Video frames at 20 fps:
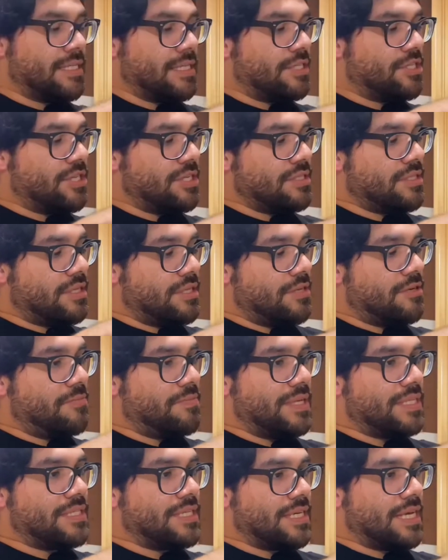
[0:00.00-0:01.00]
it just a little
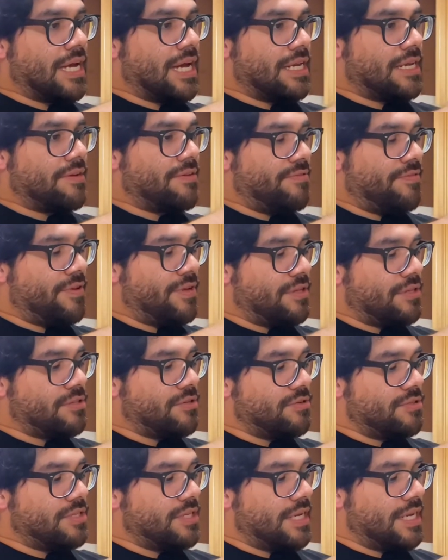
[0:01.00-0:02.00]
bit to kind of
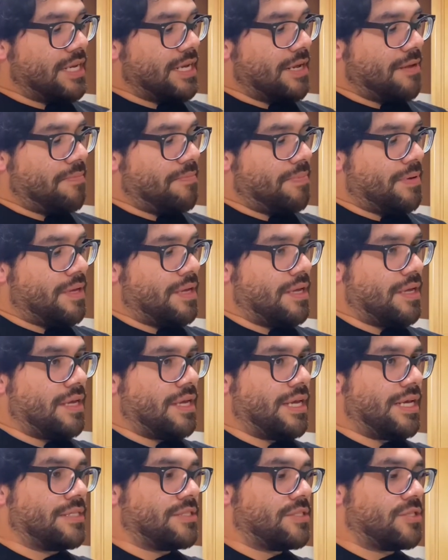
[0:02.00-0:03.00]
loosen it up
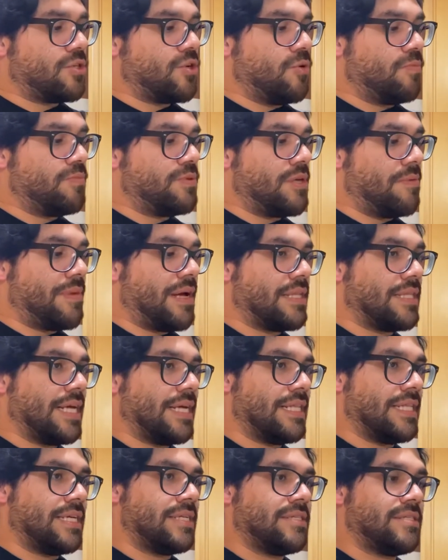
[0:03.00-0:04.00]
and scoop some out
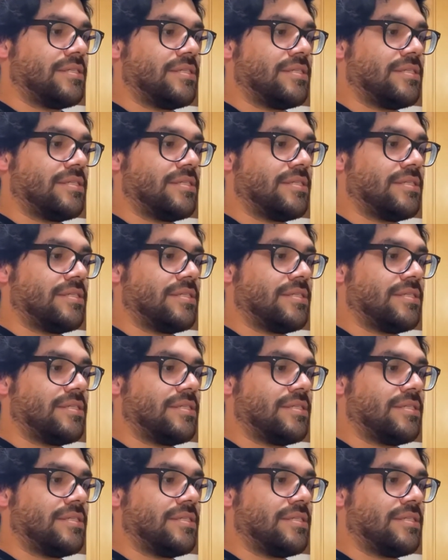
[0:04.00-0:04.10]
like this.